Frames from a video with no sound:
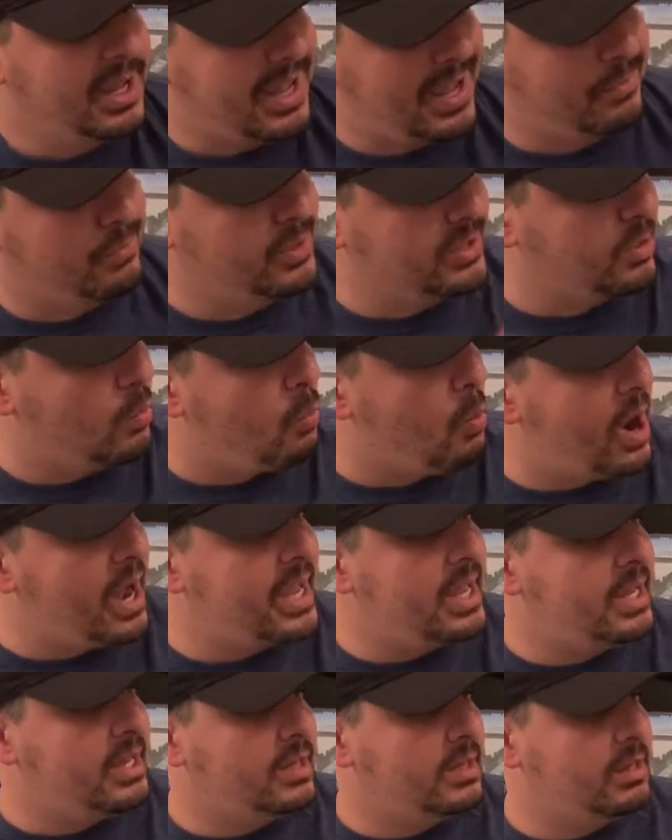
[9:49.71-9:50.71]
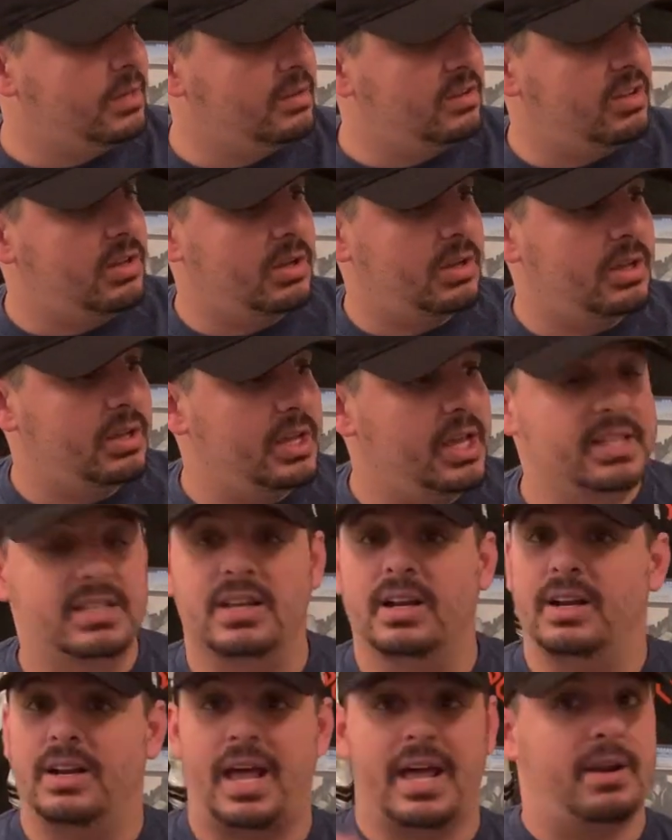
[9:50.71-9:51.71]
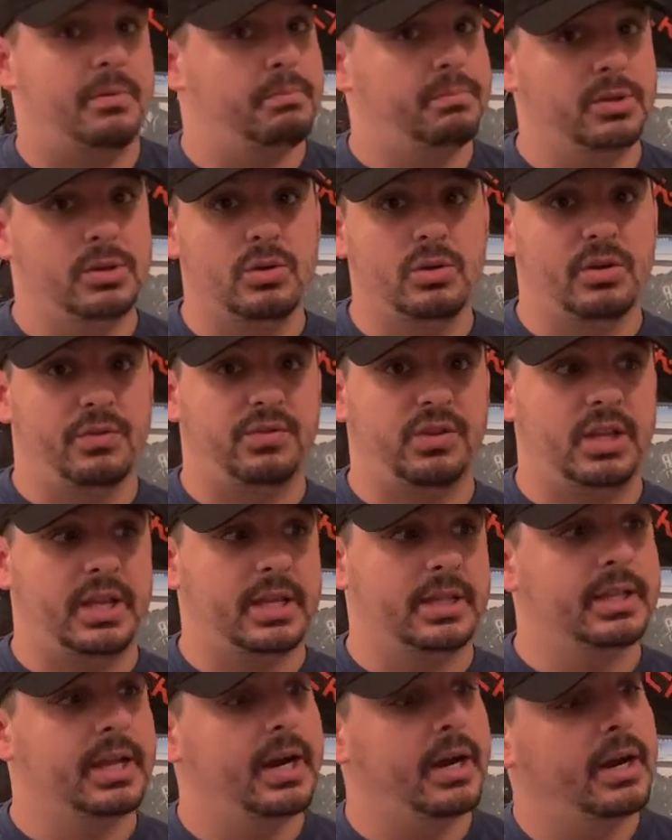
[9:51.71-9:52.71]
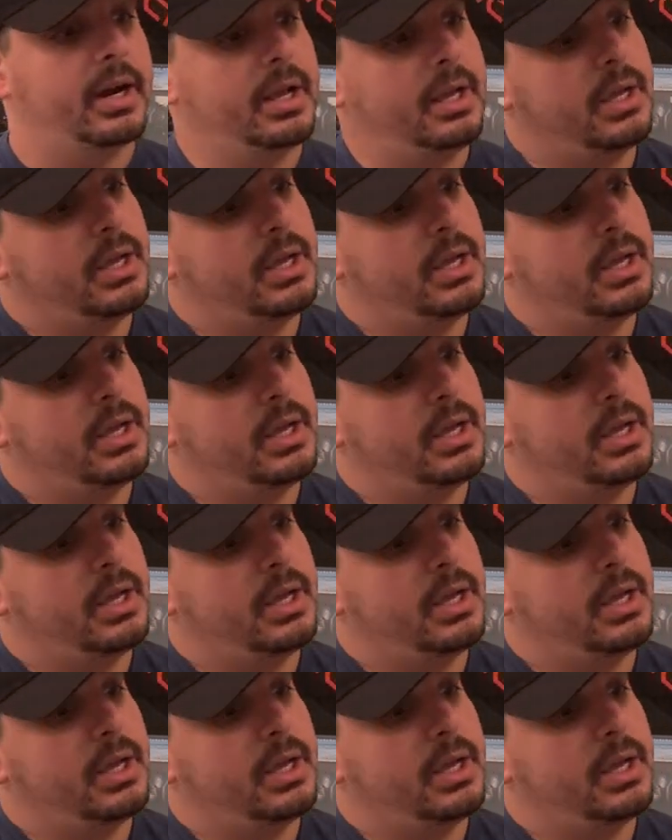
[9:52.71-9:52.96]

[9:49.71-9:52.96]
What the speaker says: And with the white, it's going to light up beautifully in there.